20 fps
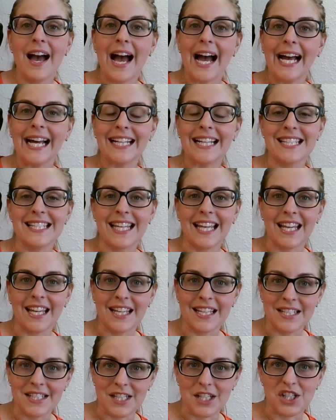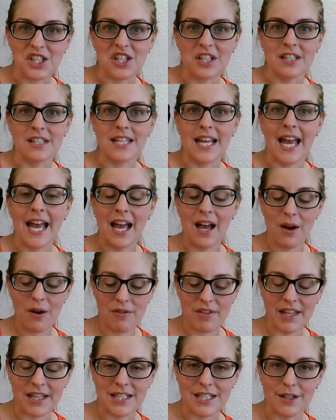and skin conditions, how
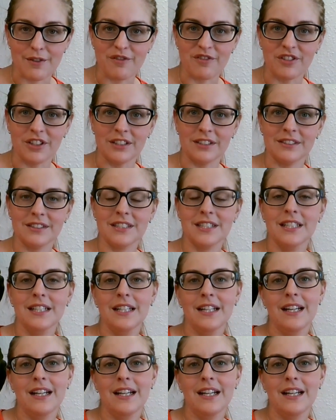they're different